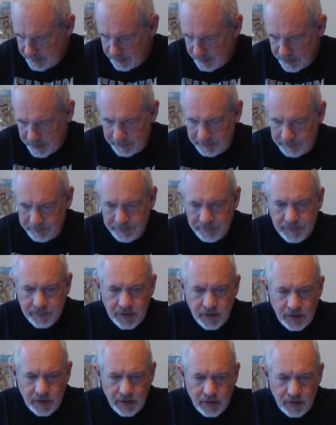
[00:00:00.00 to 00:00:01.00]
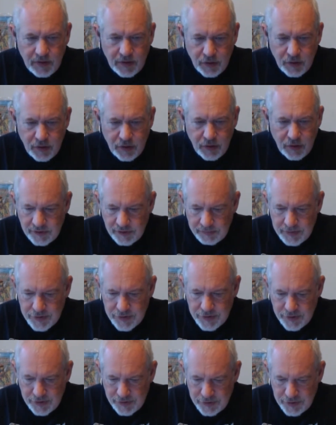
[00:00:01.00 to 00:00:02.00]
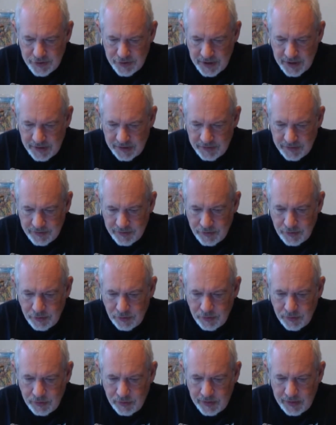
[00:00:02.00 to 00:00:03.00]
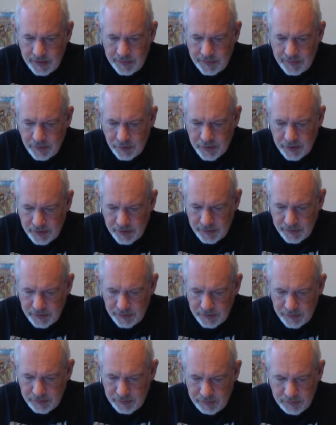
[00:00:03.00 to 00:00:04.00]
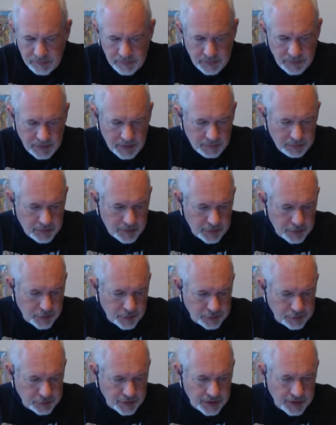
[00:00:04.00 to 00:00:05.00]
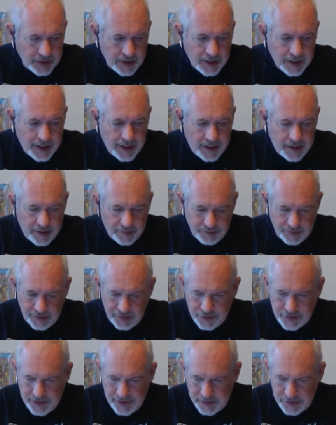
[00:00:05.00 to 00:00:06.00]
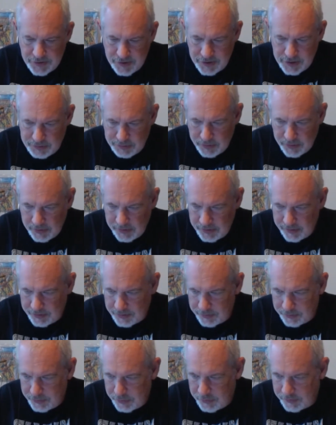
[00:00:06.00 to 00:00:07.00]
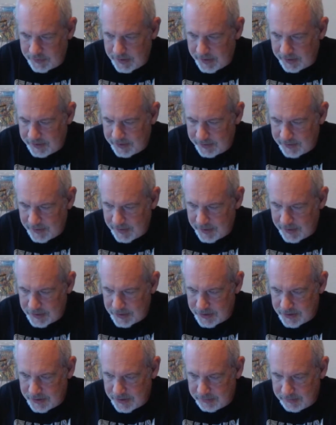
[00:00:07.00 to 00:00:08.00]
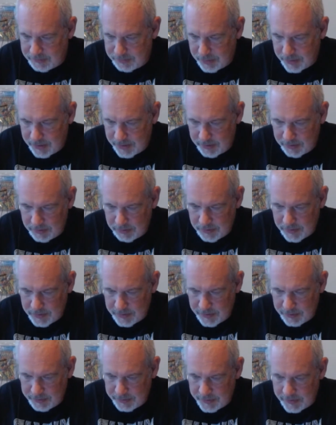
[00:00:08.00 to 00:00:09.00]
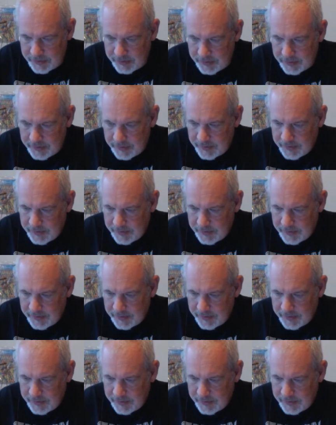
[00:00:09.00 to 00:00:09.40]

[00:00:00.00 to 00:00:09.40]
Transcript: Okay. Okay. So let me share the shot. So it, okay. I'm going to go into like heavy Shang-Chi spoilers. So if you have not seen Shang-Chi, probably don't want to watch this part.